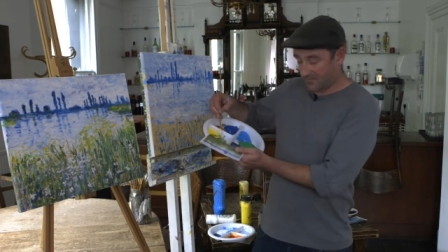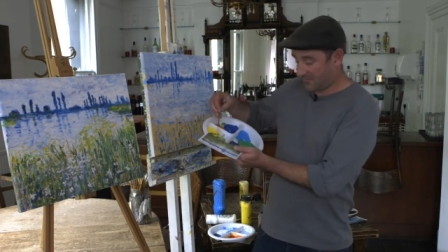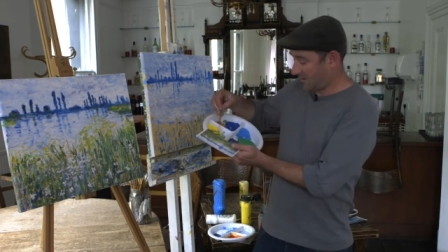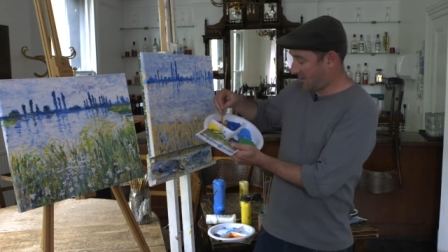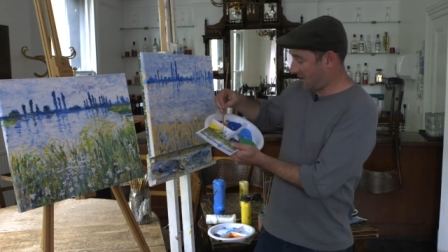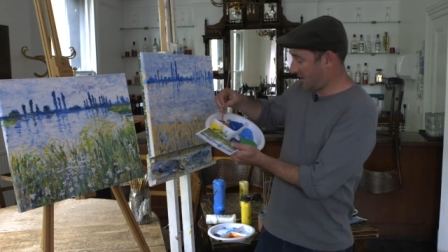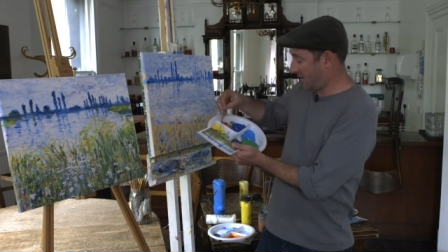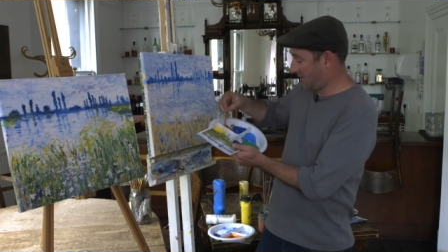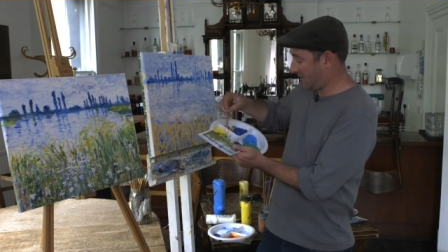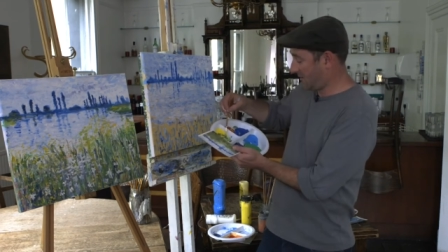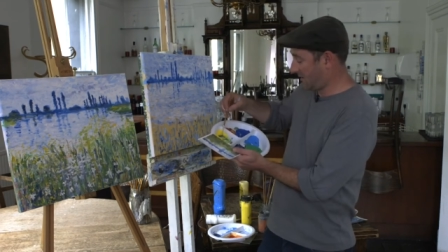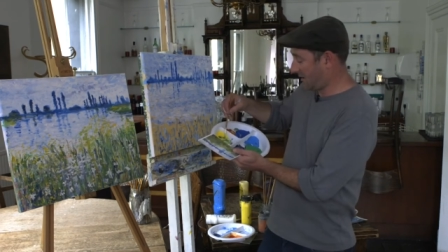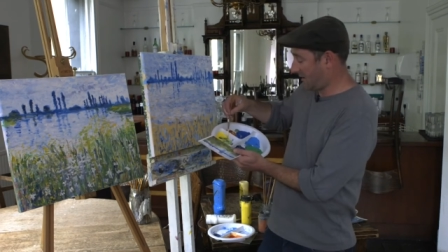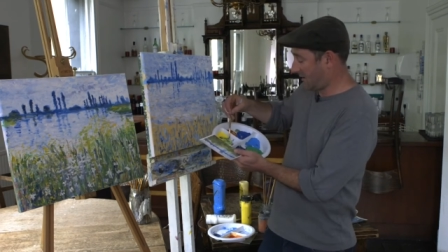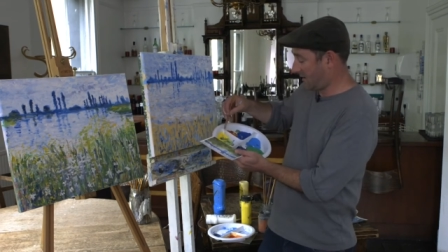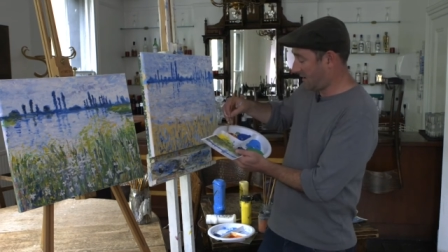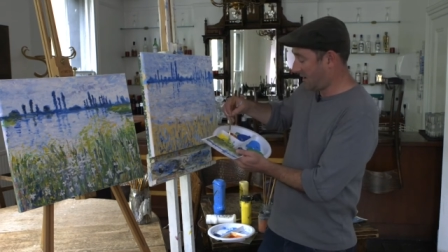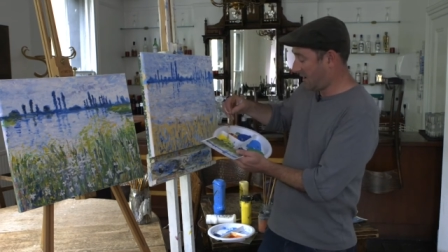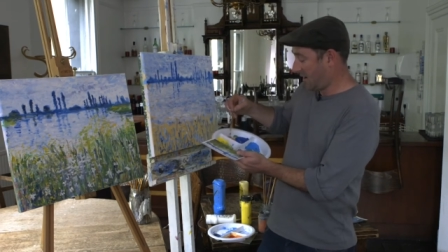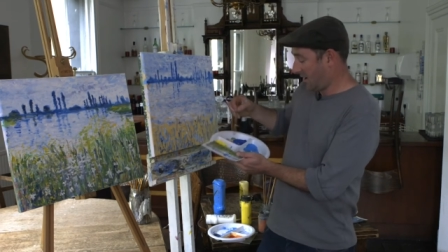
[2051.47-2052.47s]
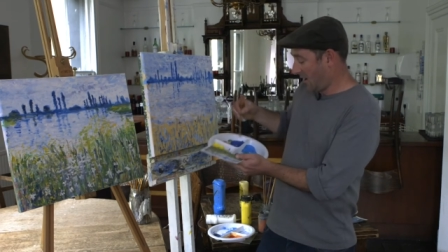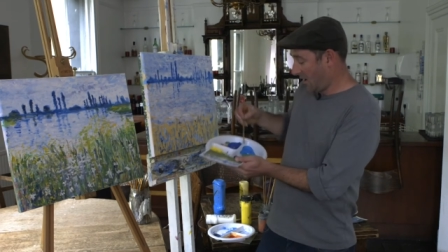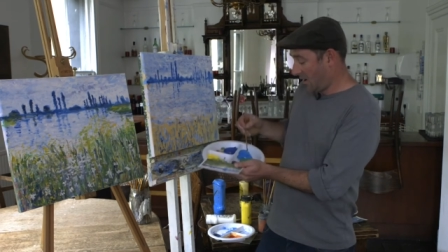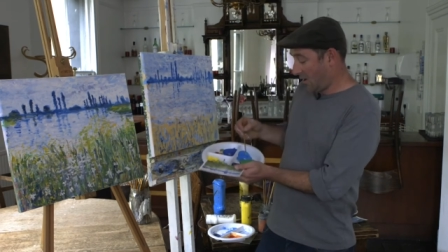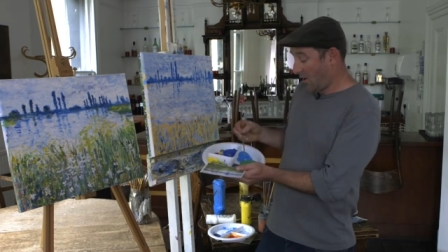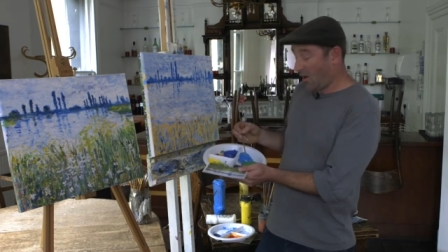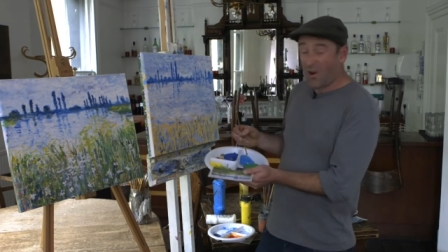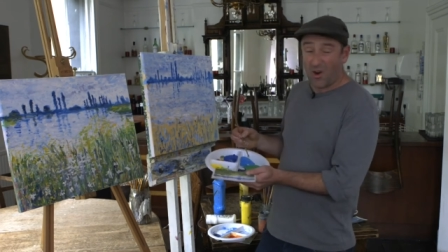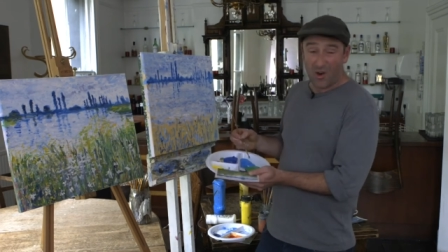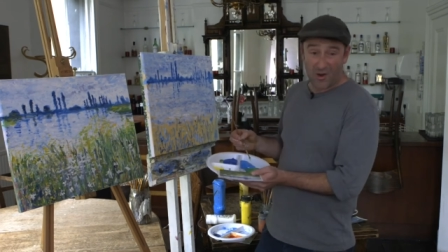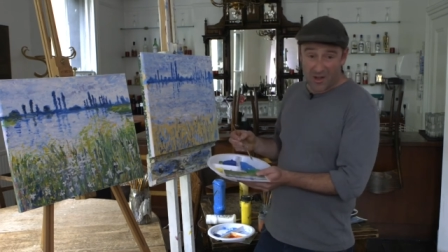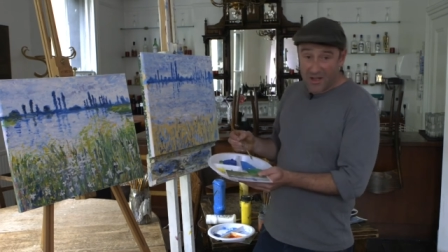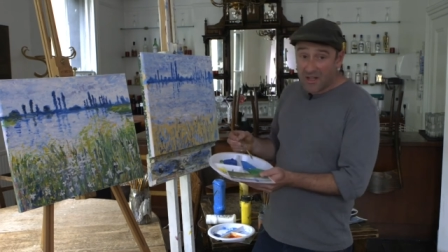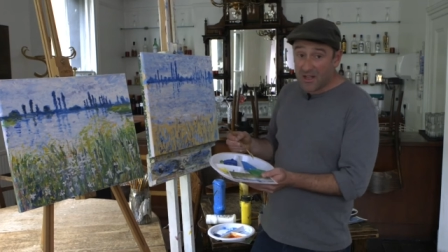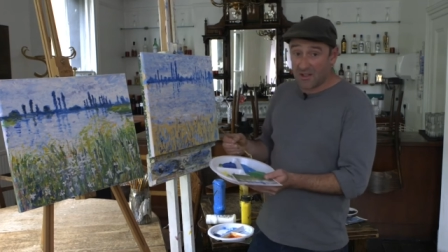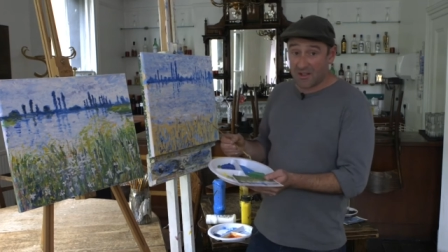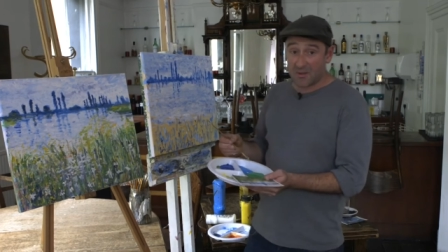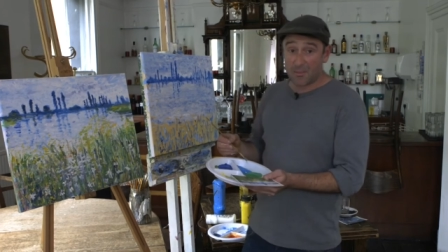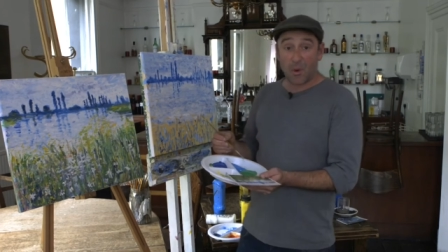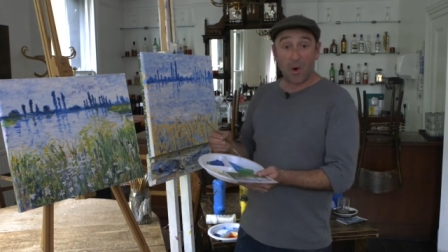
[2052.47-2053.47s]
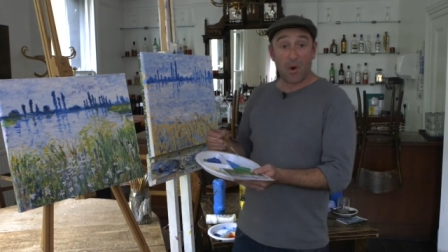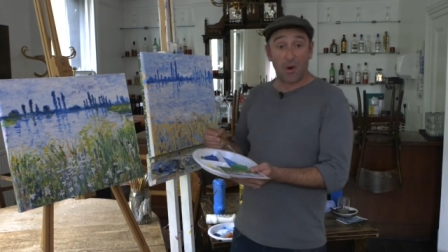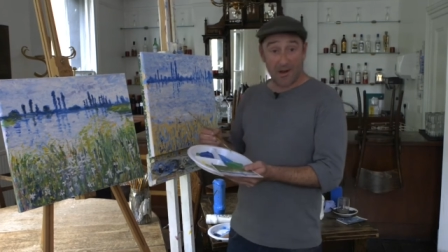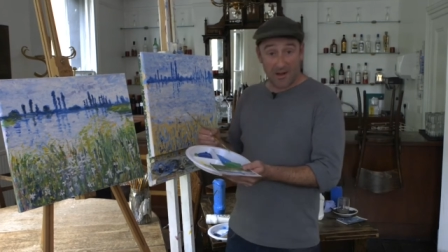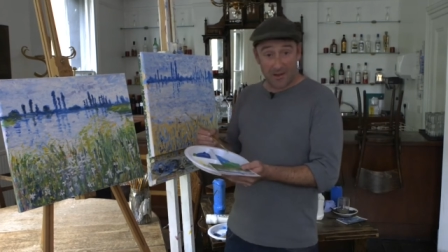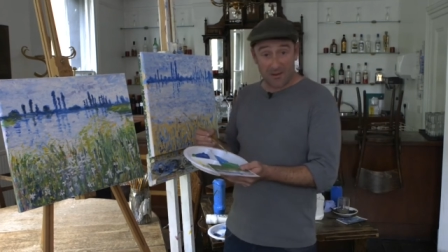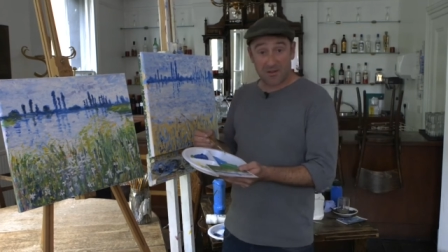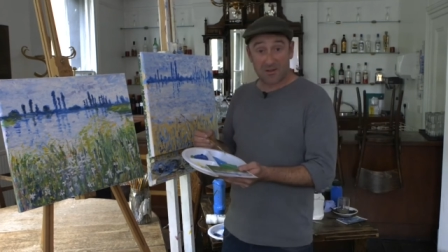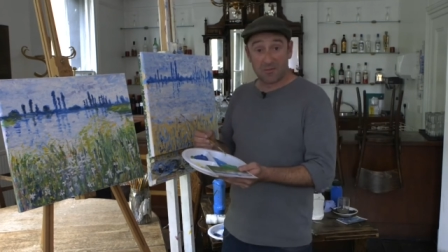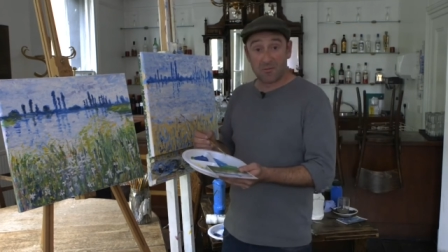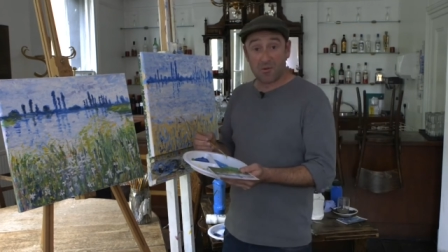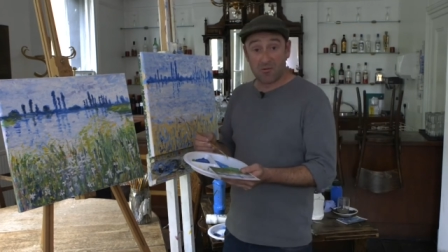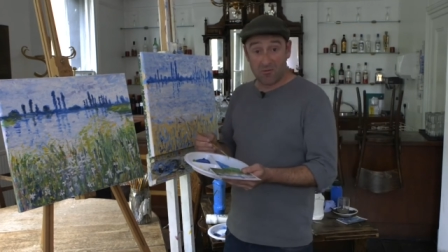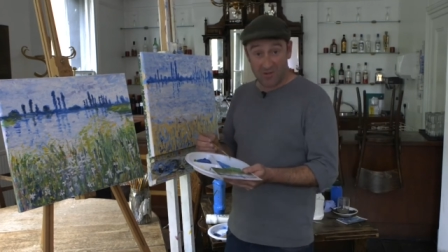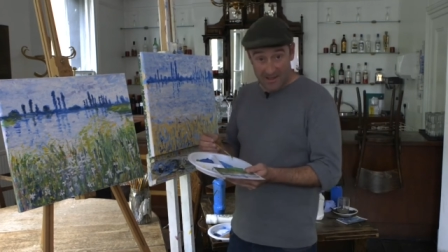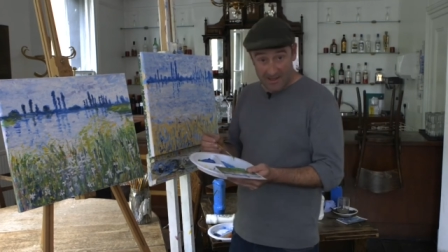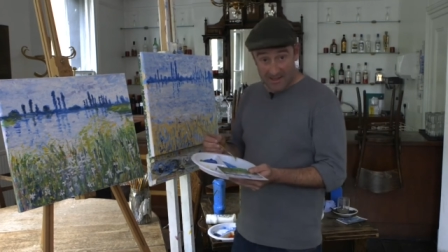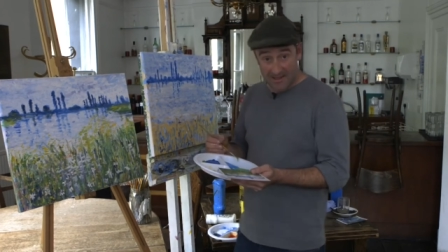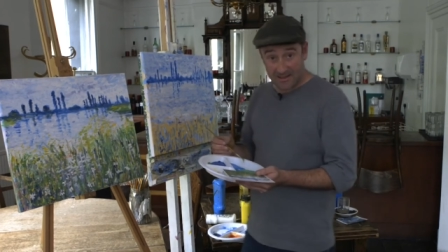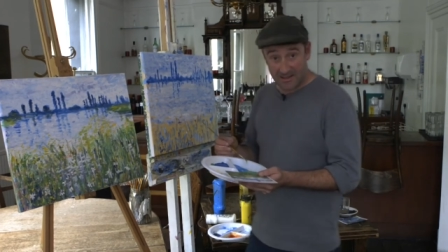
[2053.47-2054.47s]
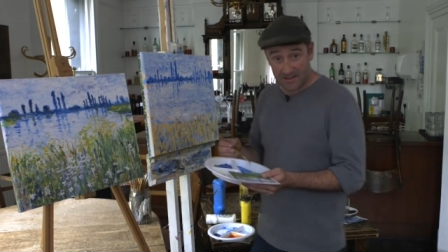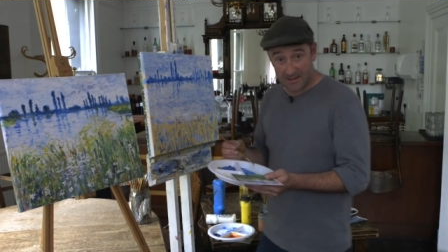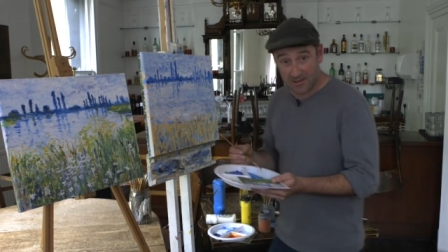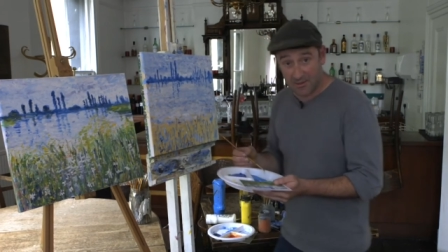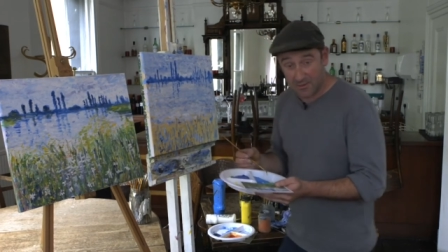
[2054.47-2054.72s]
So here's like, or you can just pour out some green